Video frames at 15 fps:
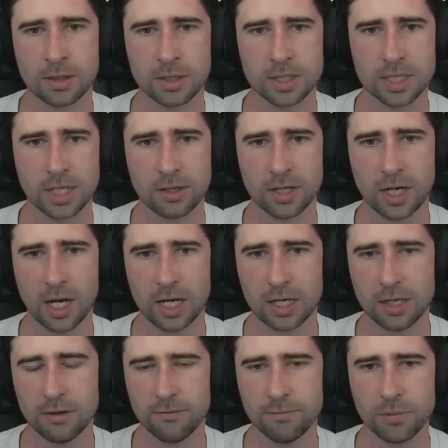Sarah
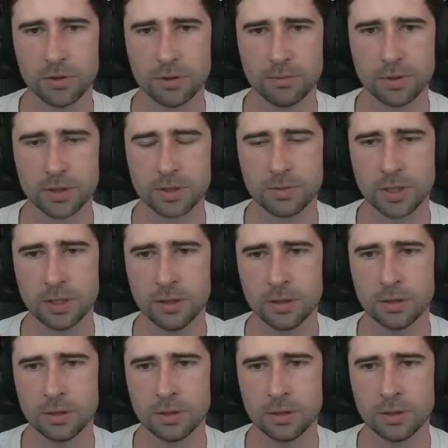negative, possibly.